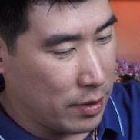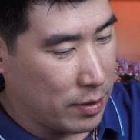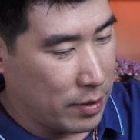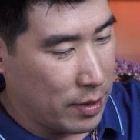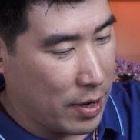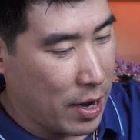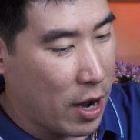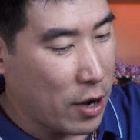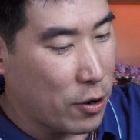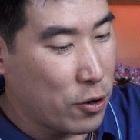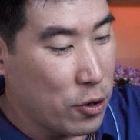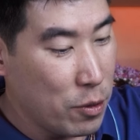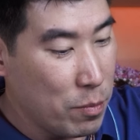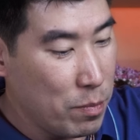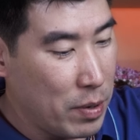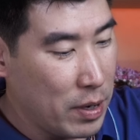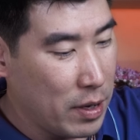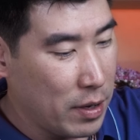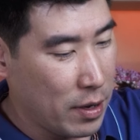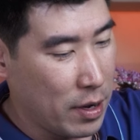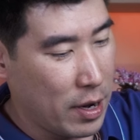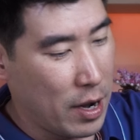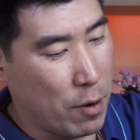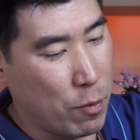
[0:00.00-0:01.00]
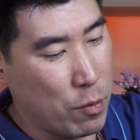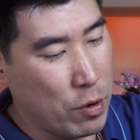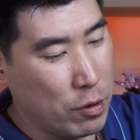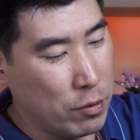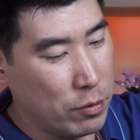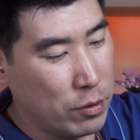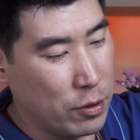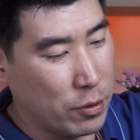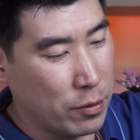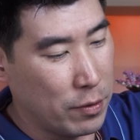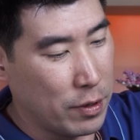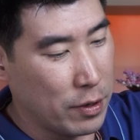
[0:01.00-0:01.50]
Now I
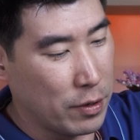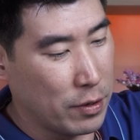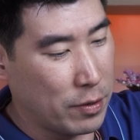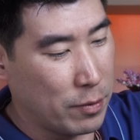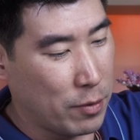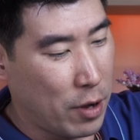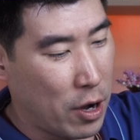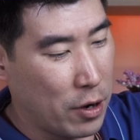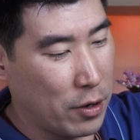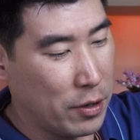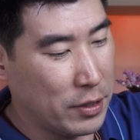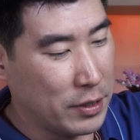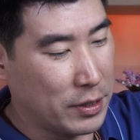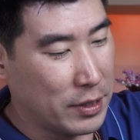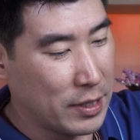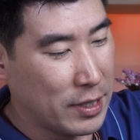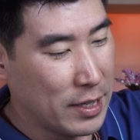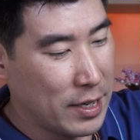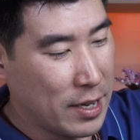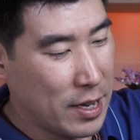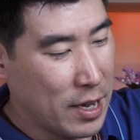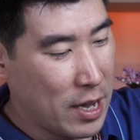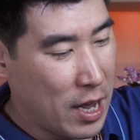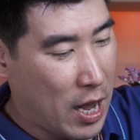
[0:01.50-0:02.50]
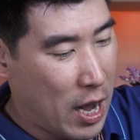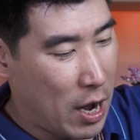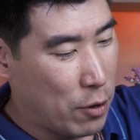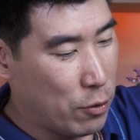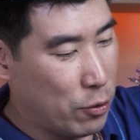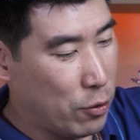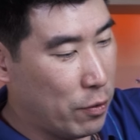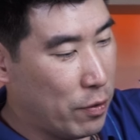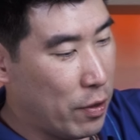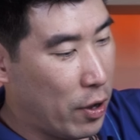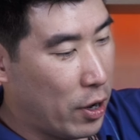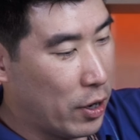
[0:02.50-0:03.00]
will do this honors.
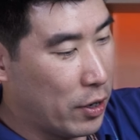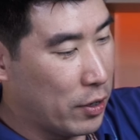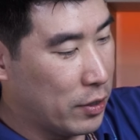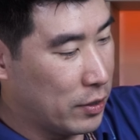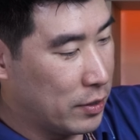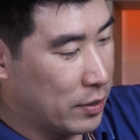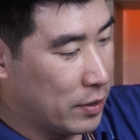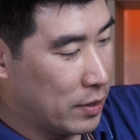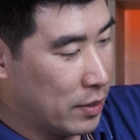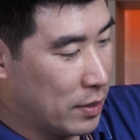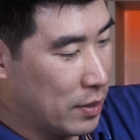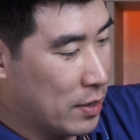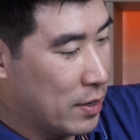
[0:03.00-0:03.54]
I'll do the honors.